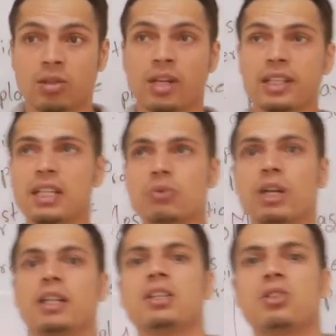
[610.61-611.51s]
okay, that's
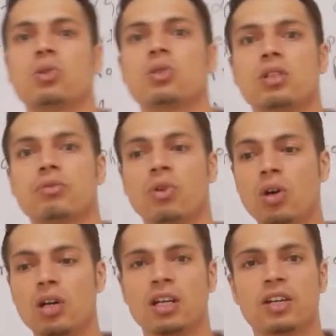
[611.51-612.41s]
why it is used
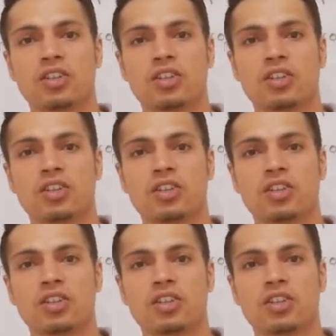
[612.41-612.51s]
for